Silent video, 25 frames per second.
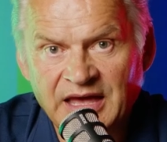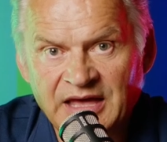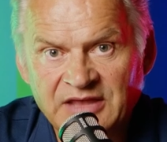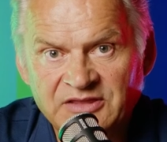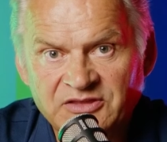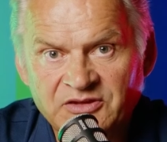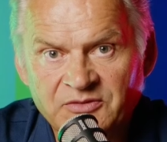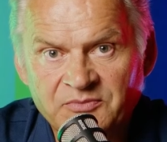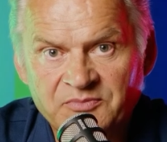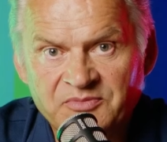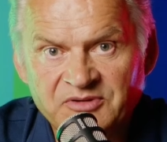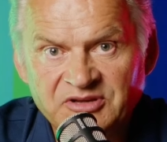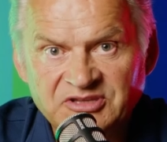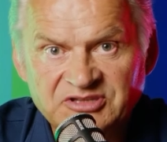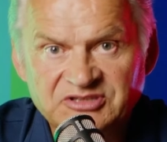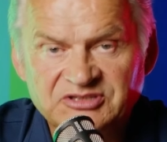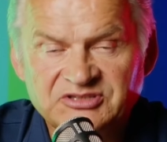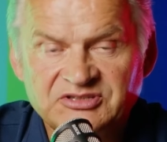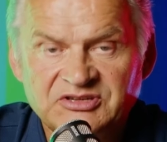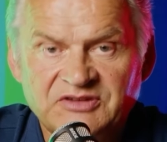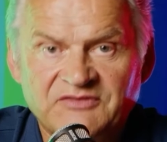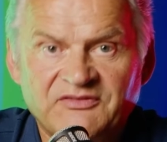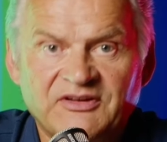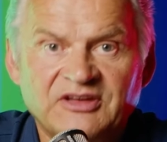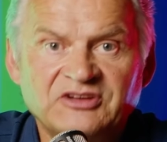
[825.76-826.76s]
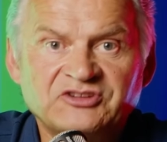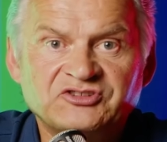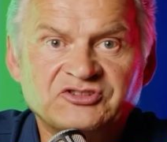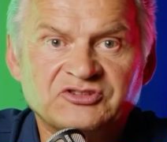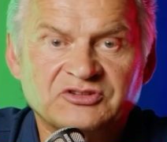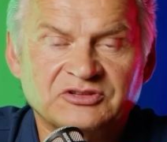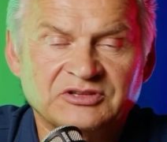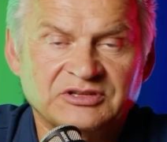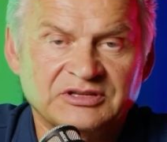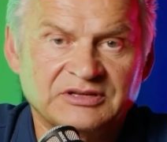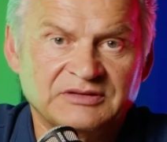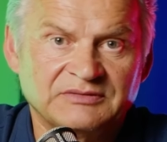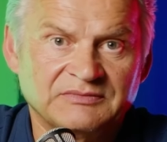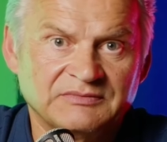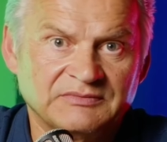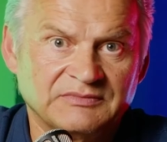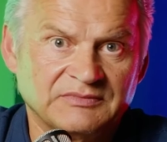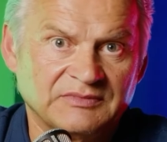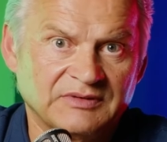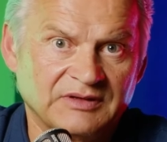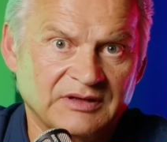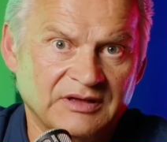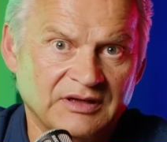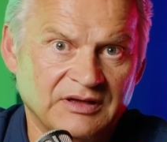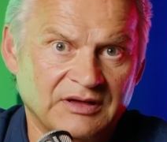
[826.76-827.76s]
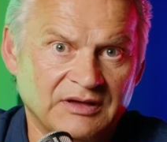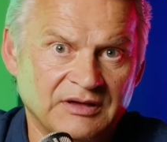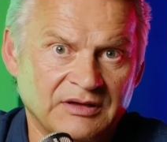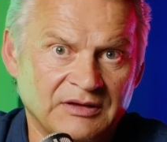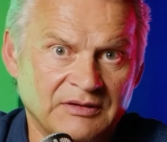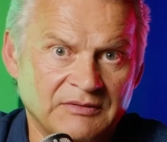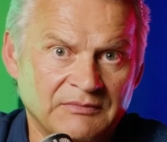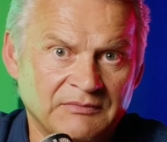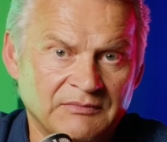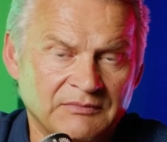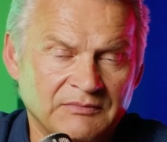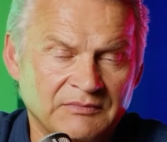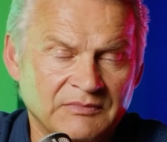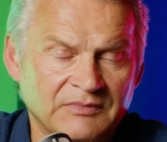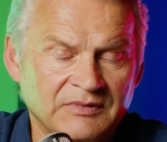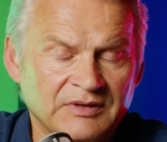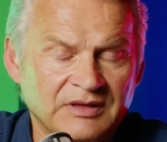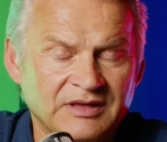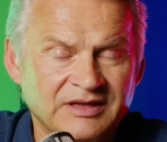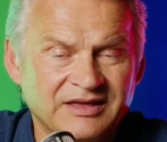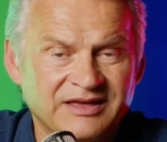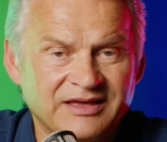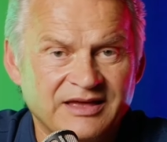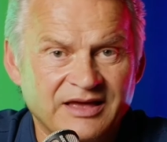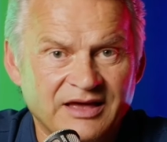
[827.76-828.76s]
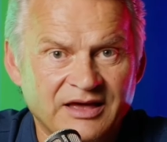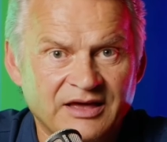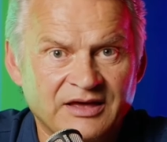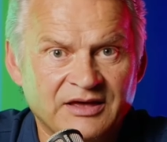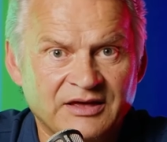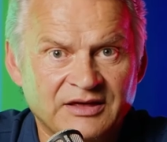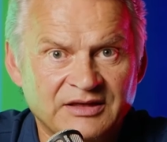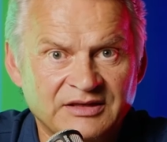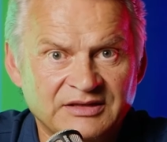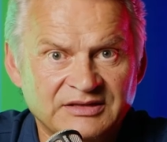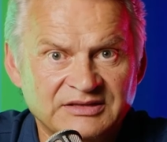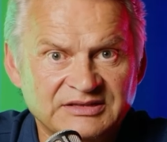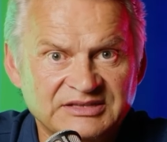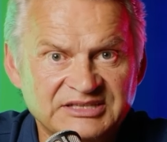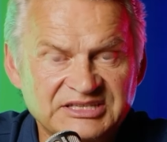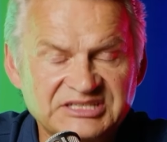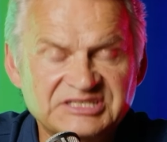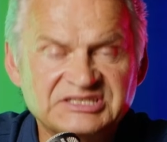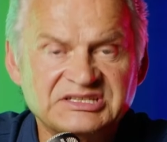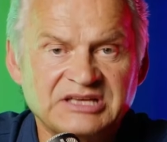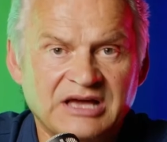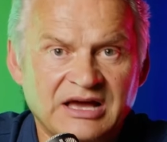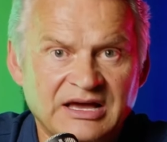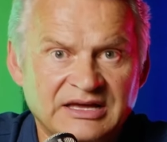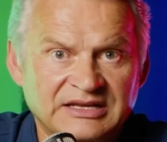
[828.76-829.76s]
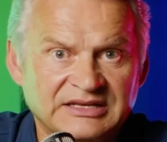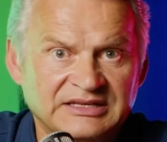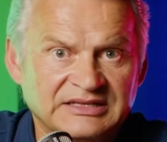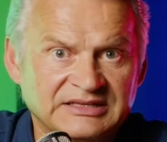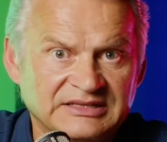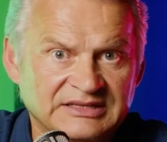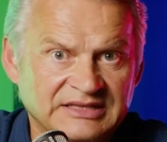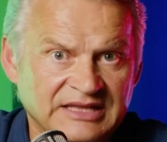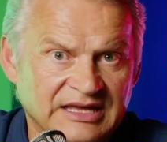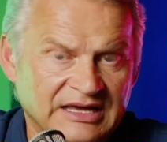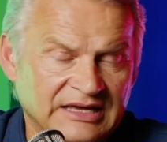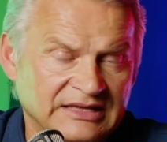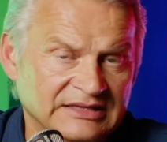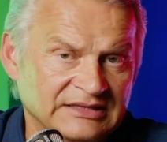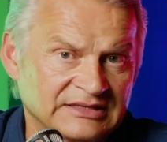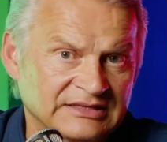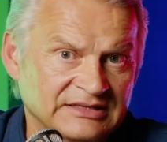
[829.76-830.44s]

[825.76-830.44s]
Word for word: And the British eventually um, uh, decided that